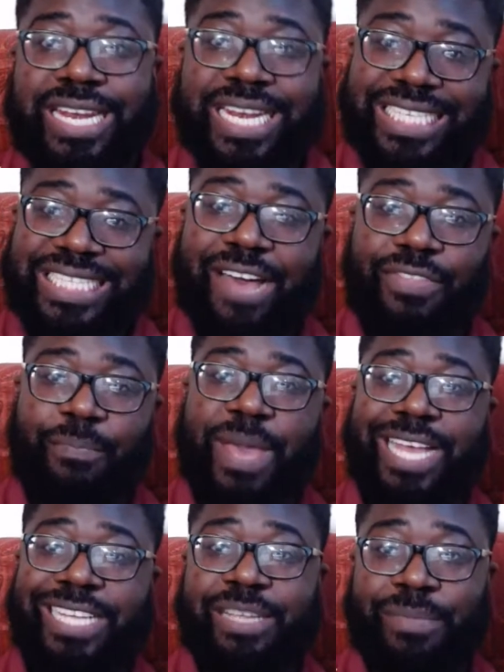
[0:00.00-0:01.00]
needs to have the
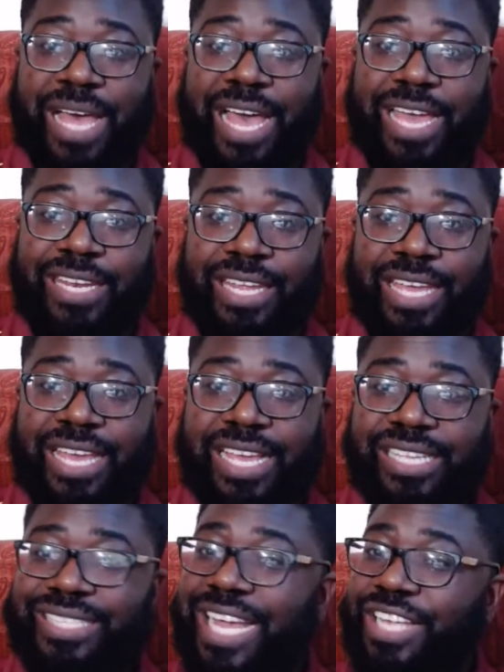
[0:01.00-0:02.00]
pacing behind.
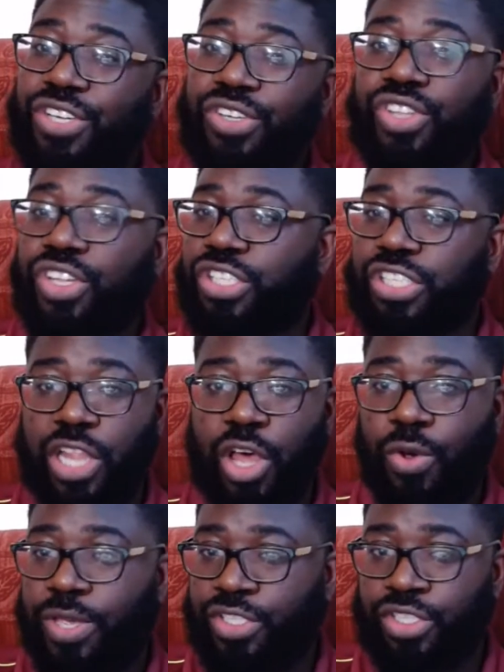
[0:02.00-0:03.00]
Sancho's not
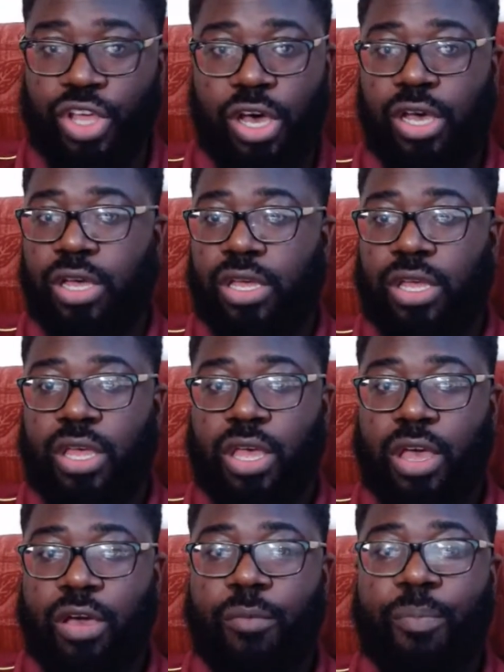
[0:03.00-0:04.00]
slow, he's not,
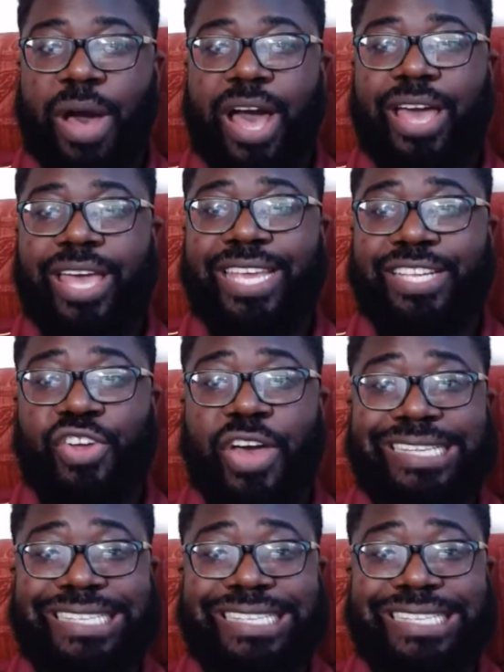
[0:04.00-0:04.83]
but he's not